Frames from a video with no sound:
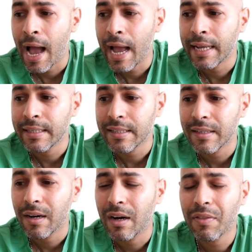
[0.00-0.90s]
And
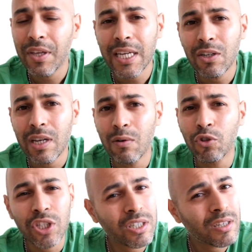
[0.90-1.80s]
I think it will
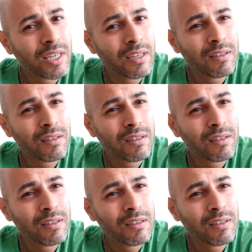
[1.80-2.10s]
just